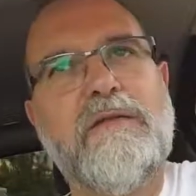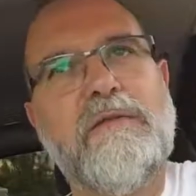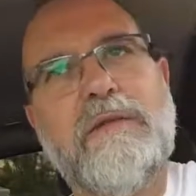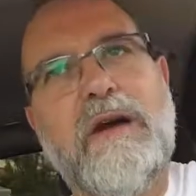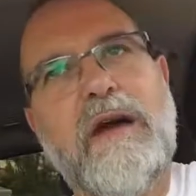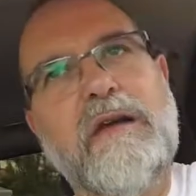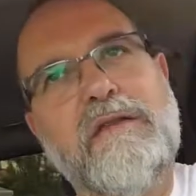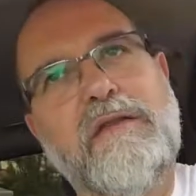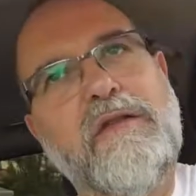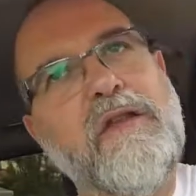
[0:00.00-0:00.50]

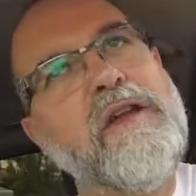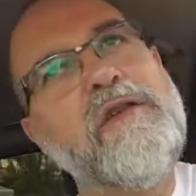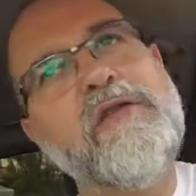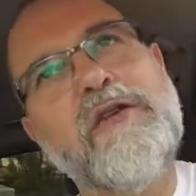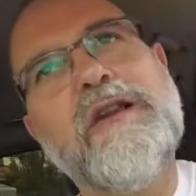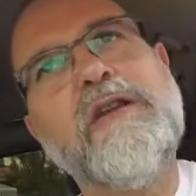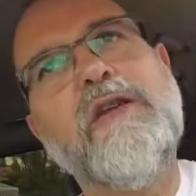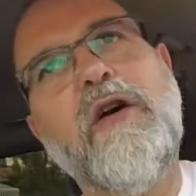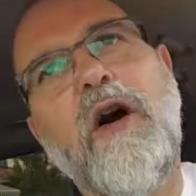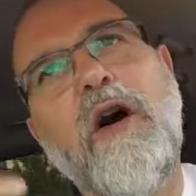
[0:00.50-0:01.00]
I think you
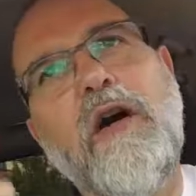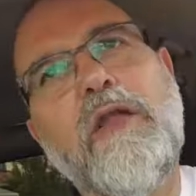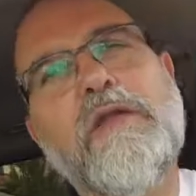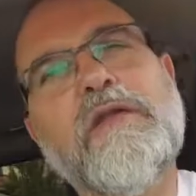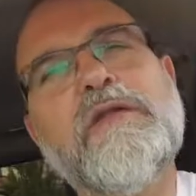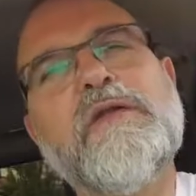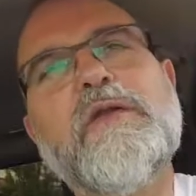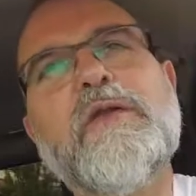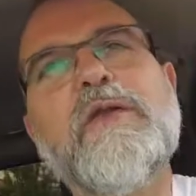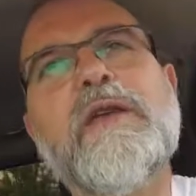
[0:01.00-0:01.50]
need other
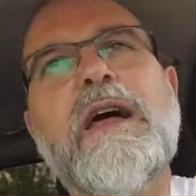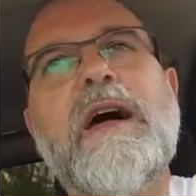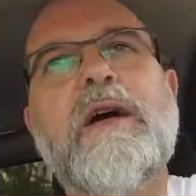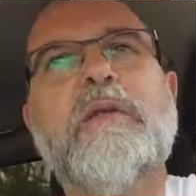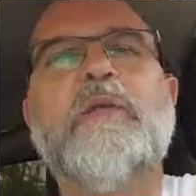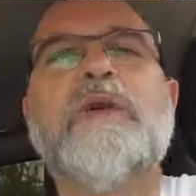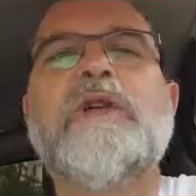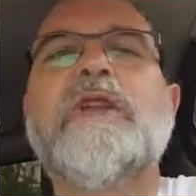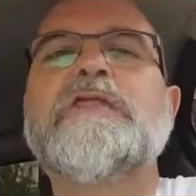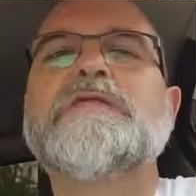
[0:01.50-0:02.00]
tool,
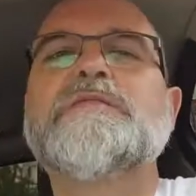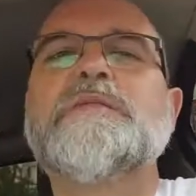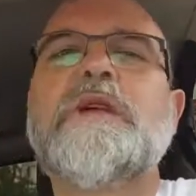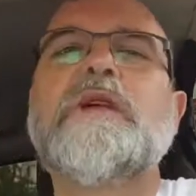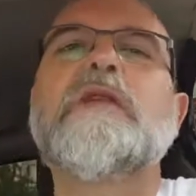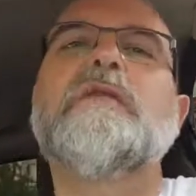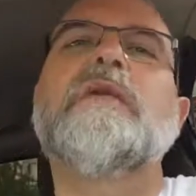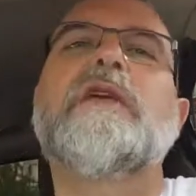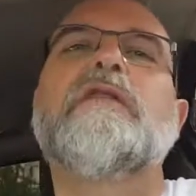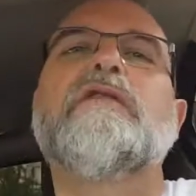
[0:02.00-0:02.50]
and we're not
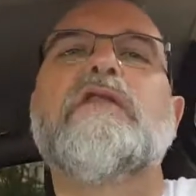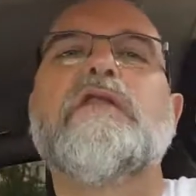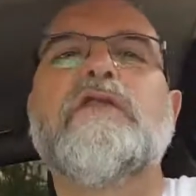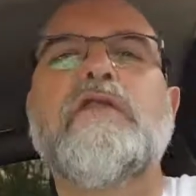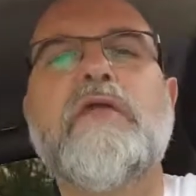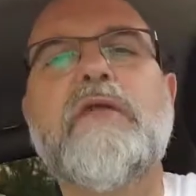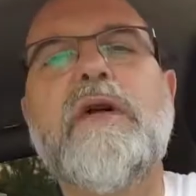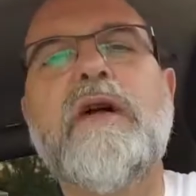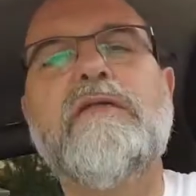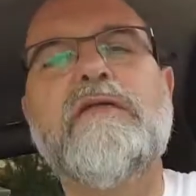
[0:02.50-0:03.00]
speaking about
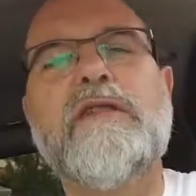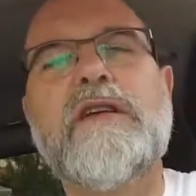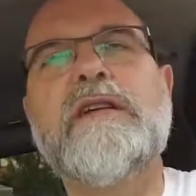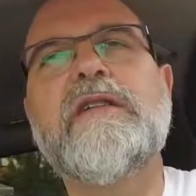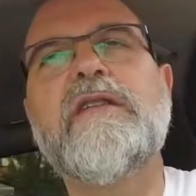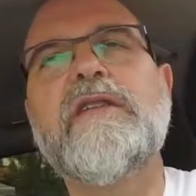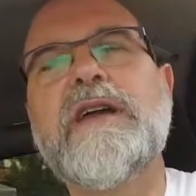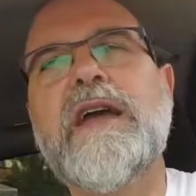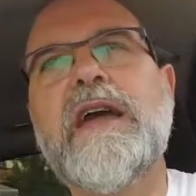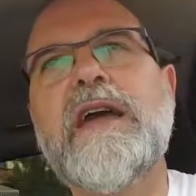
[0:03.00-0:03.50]
photography,
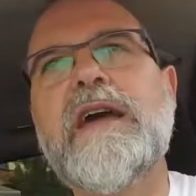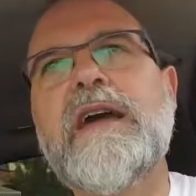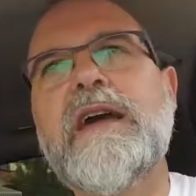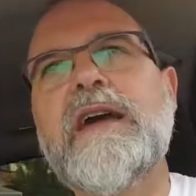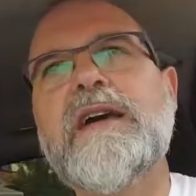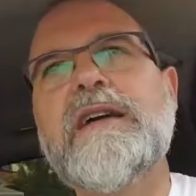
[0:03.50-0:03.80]
okay?